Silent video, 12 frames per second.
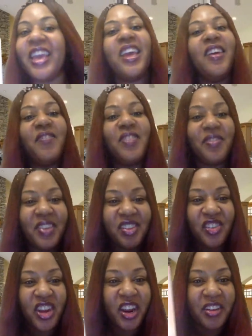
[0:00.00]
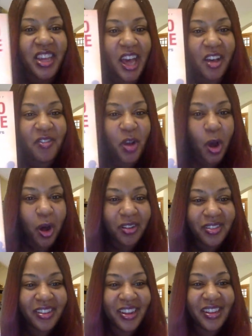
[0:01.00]
am the visionary of Call
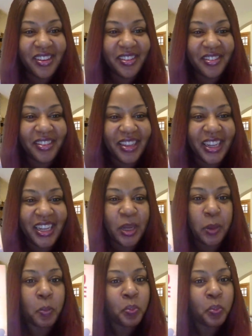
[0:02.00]
to Intercede,